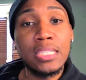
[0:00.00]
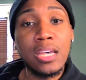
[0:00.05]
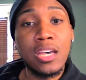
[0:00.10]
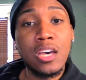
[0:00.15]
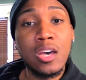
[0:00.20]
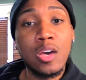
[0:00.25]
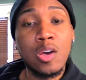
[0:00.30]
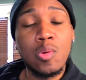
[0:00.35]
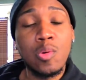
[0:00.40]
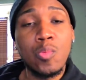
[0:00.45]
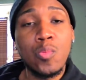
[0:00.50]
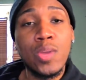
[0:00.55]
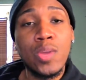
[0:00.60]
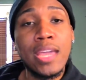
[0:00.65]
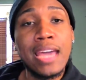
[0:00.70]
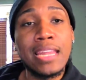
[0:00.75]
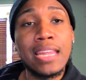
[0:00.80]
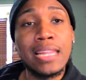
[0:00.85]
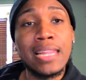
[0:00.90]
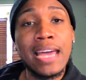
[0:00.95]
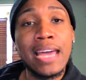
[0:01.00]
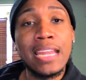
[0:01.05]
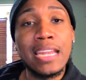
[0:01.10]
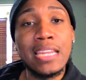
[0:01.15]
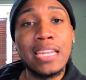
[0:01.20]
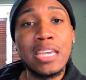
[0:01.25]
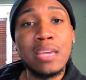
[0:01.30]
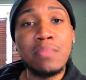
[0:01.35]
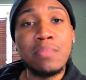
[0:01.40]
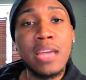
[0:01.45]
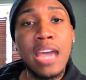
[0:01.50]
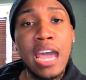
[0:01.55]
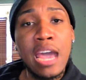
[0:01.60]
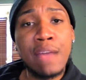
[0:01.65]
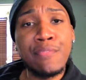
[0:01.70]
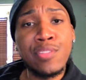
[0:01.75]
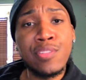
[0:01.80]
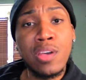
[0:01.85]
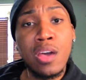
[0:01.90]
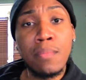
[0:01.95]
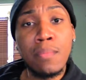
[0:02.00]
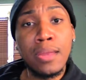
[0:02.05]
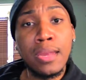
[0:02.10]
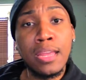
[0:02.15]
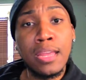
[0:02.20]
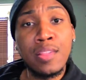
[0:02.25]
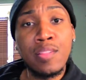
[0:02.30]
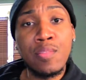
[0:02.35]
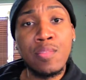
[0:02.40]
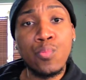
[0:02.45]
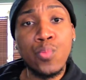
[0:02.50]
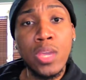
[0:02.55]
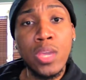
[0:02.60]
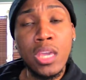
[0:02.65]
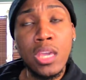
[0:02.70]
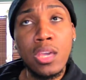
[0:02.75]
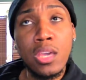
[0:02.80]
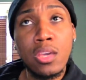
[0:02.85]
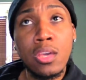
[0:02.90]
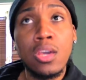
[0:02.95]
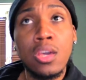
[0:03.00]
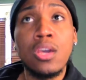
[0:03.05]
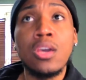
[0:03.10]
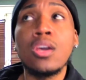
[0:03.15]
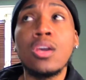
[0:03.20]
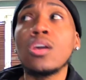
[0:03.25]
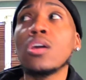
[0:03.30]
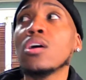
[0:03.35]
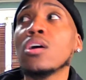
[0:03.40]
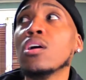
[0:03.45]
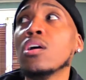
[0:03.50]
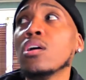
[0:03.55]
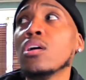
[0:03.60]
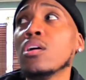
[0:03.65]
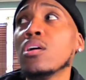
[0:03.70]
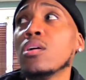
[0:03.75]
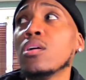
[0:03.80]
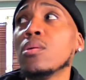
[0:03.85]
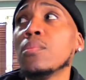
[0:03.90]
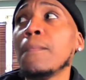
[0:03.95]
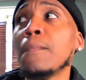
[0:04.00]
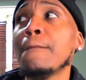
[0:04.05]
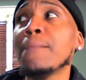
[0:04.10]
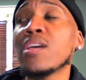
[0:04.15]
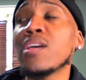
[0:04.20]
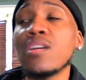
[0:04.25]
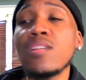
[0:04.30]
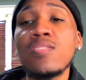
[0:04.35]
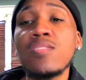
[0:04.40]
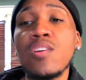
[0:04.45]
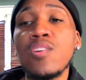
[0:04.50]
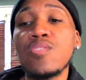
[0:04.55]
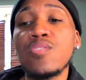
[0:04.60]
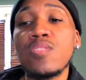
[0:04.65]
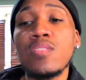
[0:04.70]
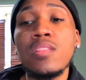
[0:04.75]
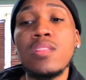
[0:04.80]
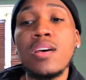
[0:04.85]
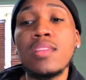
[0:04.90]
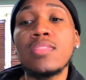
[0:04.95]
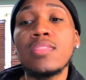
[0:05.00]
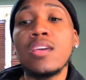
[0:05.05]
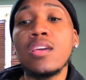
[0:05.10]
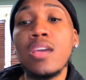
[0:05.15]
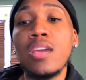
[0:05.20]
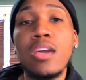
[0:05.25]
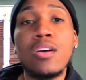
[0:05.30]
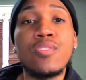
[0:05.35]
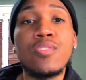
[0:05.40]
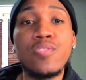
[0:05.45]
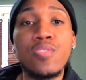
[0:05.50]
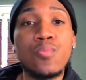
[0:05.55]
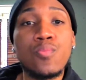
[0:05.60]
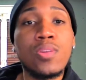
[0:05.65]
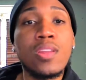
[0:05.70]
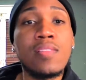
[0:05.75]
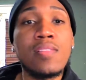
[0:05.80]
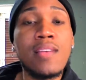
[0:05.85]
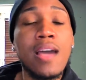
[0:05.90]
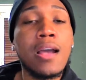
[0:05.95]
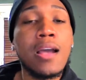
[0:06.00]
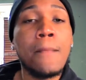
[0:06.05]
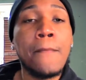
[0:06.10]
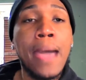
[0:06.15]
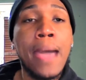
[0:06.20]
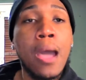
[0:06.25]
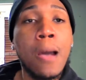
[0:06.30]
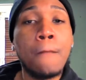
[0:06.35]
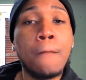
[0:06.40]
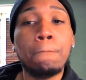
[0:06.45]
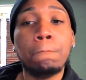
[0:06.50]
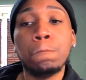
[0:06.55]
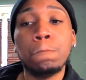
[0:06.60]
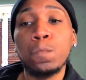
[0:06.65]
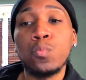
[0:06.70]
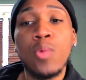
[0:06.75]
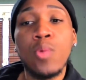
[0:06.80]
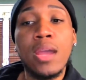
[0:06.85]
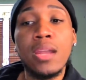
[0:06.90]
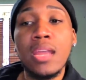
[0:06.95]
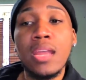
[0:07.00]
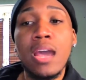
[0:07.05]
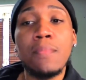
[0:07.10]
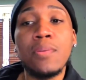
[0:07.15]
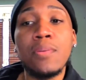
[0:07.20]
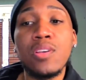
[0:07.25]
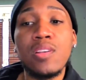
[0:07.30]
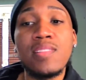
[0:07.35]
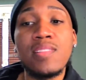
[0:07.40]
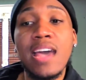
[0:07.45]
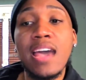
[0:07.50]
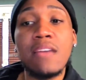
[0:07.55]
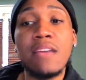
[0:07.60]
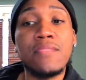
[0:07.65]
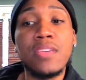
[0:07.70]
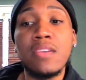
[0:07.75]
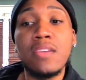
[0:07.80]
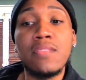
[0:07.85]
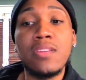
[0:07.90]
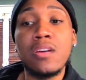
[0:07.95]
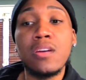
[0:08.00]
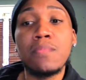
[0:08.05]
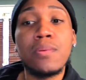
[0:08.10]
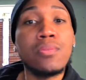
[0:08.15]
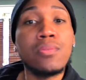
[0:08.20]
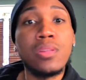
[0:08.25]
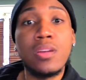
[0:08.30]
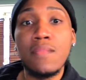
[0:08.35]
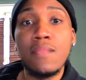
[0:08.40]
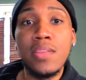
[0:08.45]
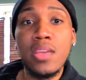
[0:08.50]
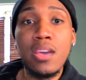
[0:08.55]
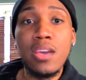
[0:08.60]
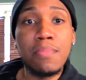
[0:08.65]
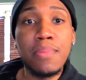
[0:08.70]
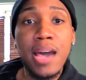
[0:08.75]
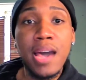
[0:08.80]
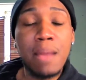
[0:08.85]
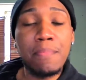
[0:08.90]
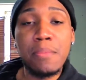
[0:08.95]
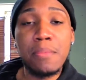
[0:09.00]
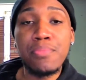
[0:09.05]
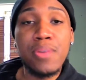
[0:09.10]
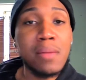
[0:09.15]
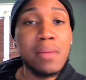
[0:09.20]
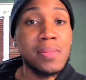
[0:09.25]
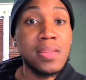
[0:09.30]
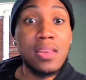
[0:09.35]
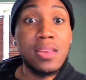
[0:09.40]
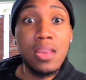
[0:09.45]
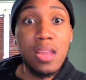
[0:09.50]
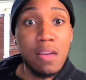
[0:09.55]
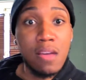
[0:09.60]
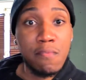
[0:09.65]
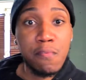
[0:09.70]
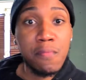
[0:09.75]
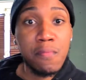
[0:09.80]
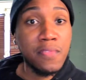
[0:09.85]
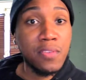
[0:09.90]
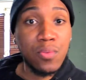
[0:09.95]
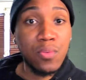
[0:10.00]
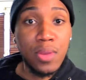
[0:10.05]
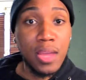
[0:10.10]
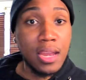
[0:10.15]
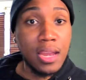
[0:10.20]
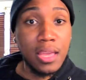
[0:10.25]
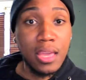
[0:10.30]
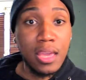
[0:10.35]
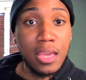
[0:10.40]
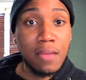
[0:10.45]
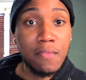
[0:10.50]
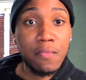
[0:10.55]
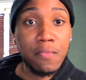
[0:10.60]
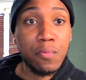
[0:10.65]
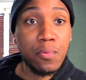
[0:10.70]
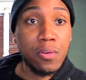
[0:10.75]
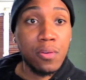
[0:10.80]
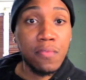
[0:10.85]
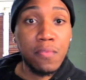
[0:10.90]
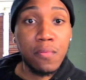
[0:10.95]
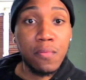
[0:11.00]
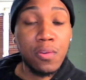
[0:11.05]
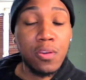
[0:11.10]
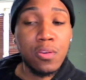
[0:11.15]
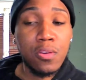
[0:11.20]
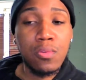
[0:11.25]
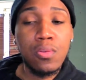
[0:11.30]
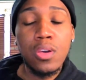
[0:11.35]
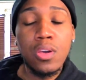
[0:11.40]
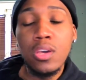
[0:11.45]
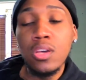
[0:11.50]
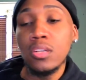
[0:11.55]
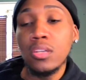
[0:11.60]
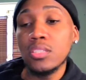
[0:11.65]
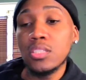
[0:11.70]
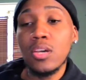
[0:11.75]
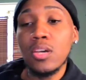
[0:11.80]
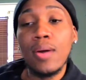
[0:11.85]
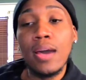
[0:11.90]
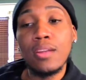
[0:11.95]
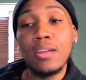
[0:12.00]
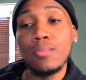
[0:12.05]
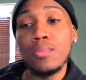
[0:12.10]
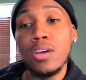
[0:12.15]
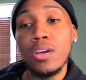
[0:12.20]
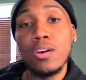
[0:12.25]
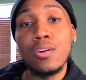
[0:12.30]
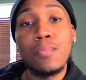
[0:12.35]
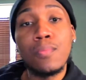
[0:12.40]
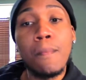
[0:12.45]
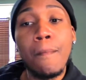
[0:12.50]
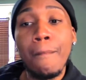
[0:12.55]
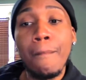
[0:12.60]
Um, we got a lot of deep dives coming this week um, because there's nothing else to really talk about right now because I have given up on love and hip hop. I'm probably never reviewing that again for real, for real. So I don't know.